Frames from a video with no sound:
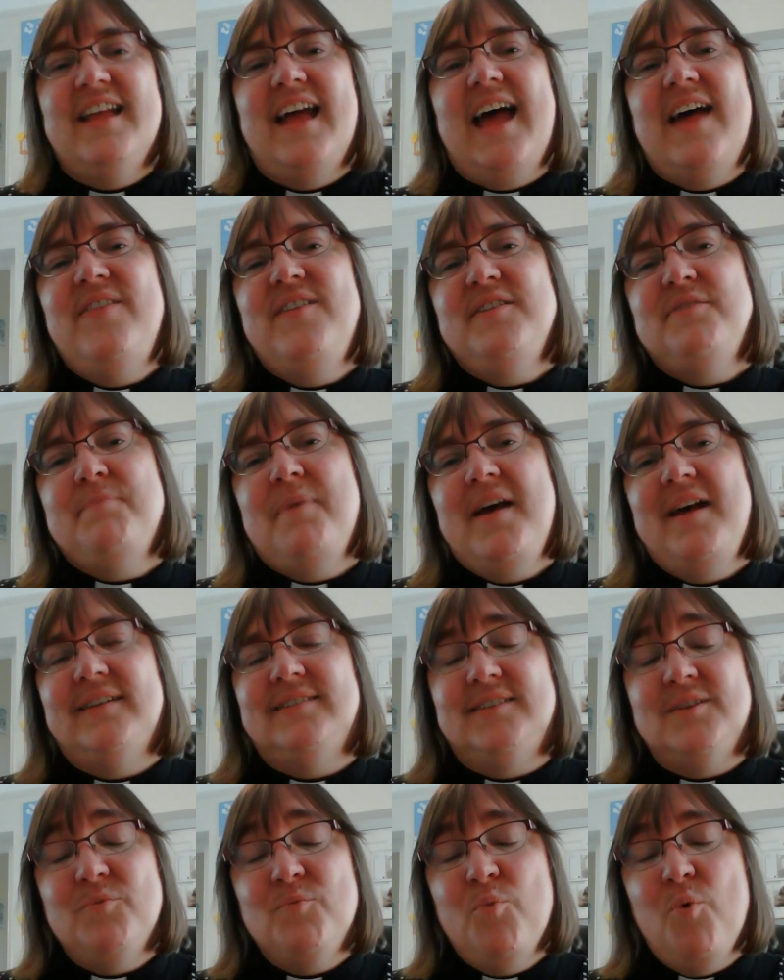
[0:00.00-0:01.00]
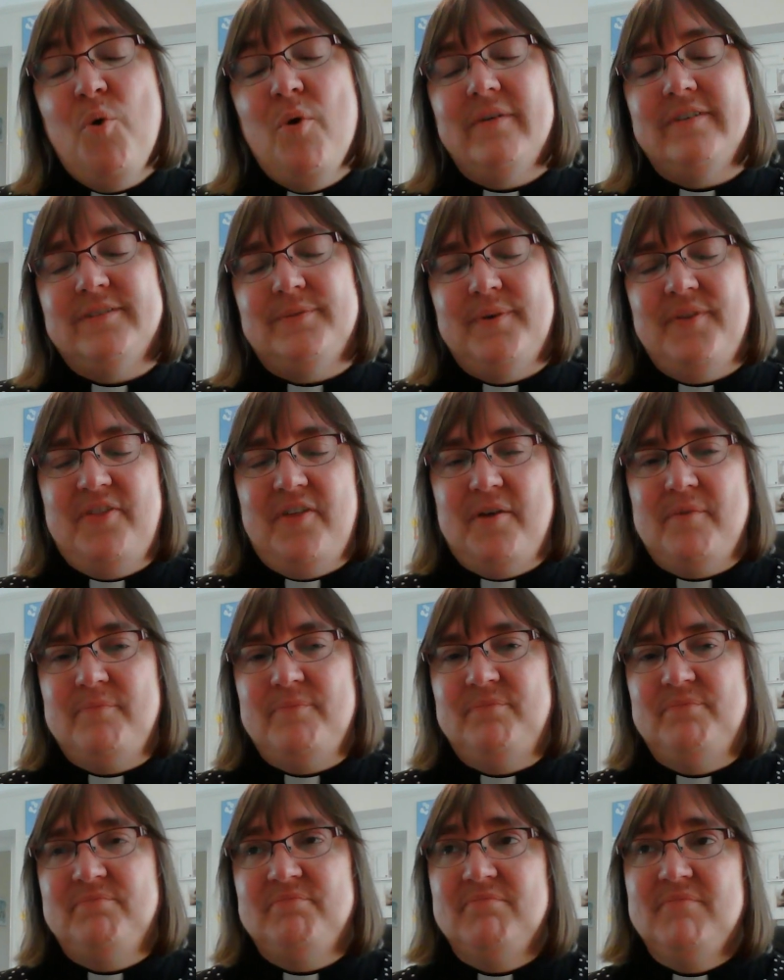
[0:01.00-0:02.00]
And this person walks with
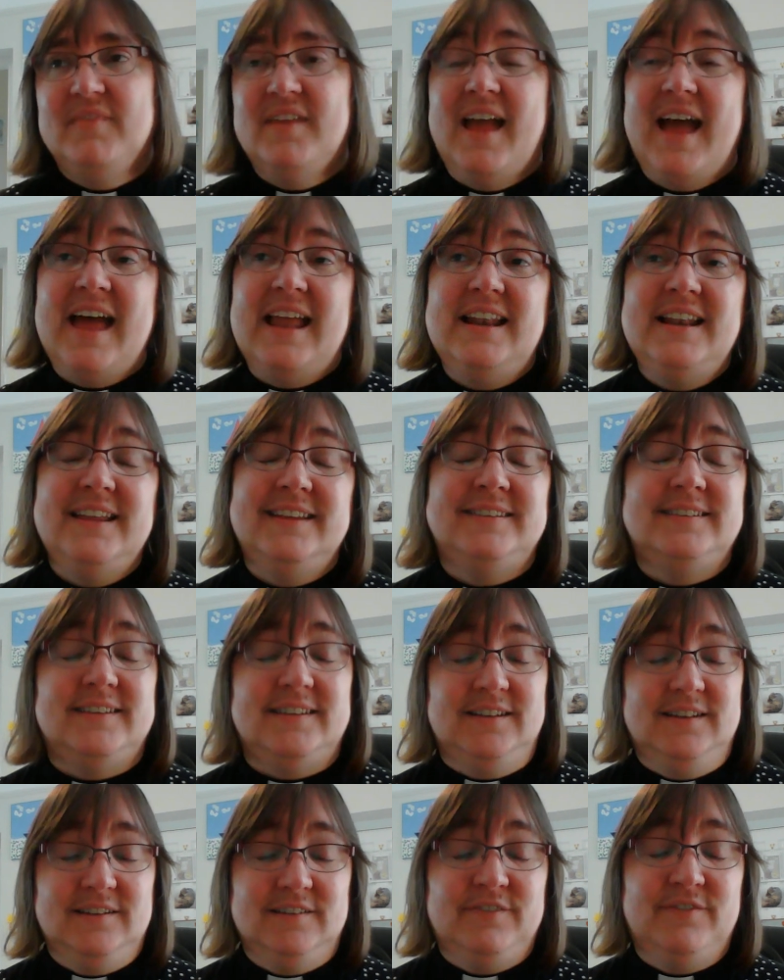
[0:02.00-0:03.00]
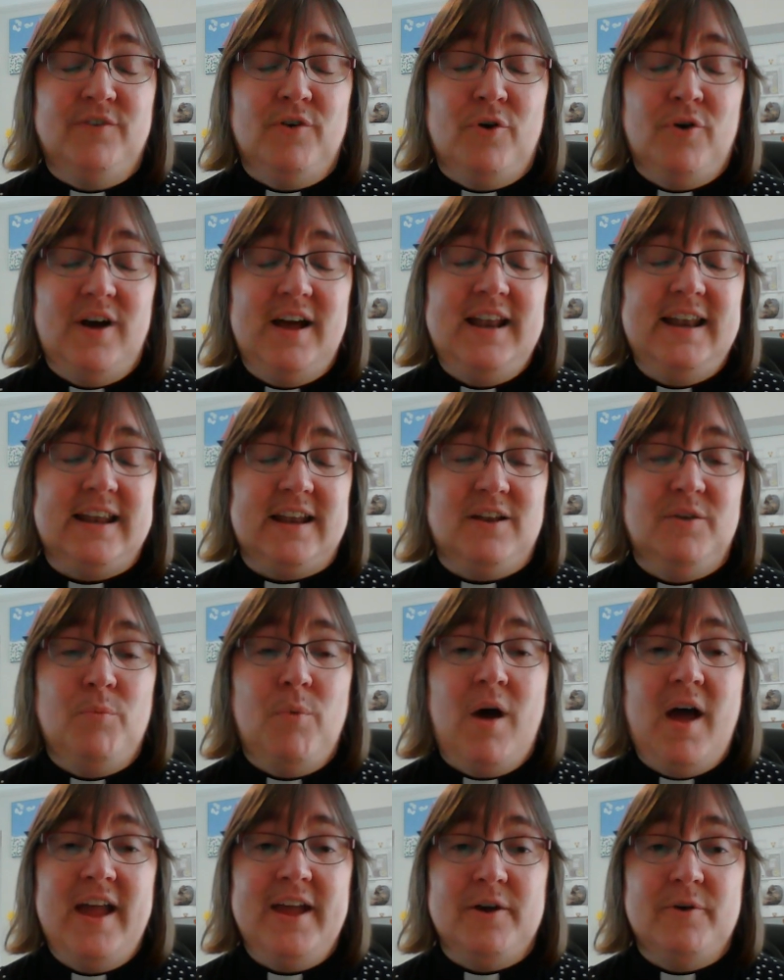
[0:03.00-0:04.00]
them and listened for a little
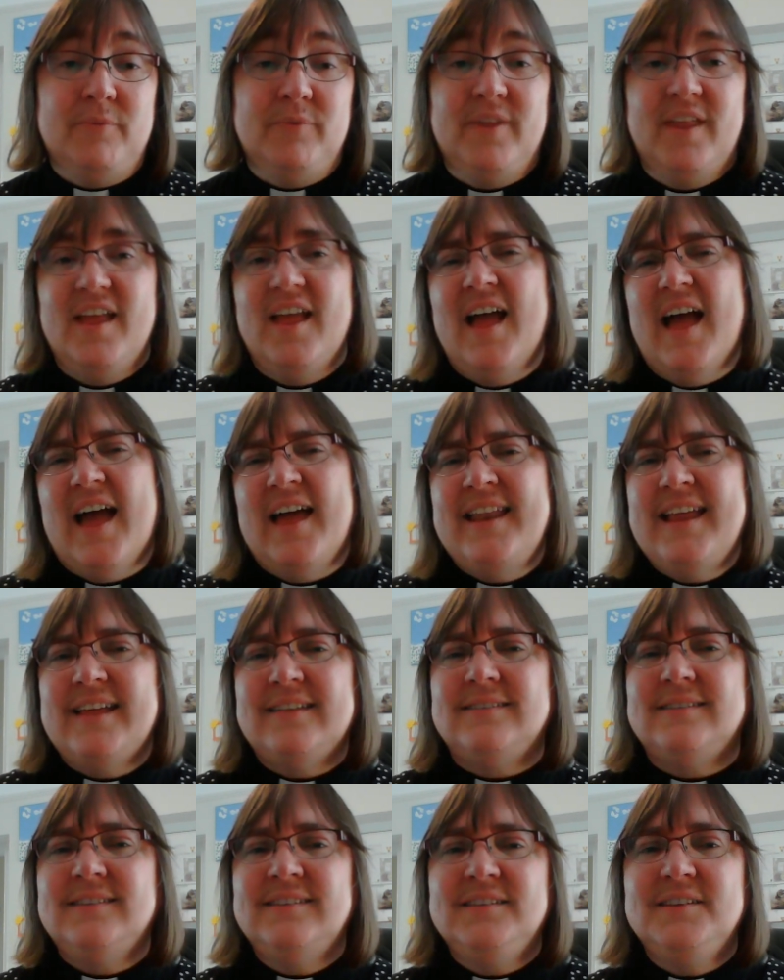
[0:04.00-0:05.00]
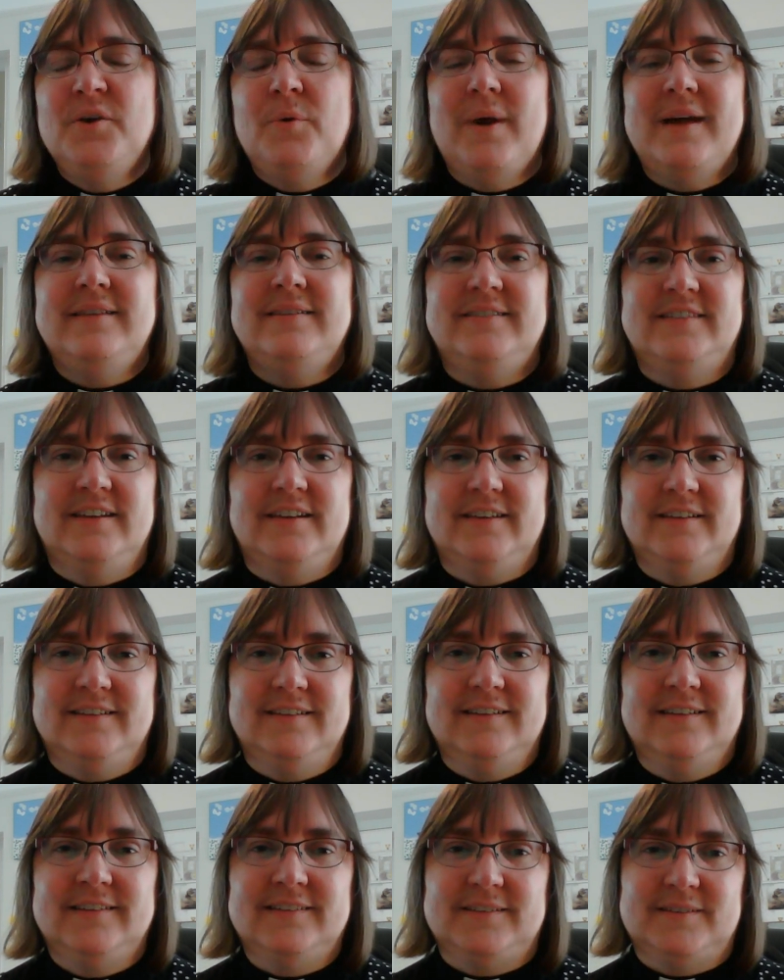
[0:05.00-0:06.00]
while and asked them some
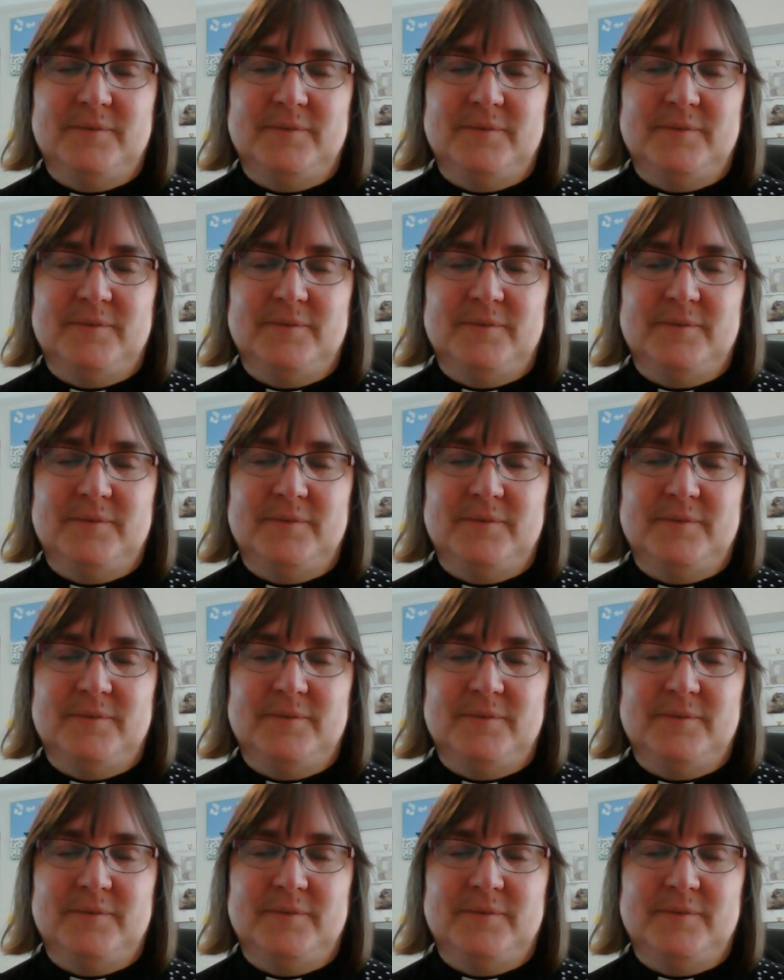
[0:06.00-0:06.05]
questions.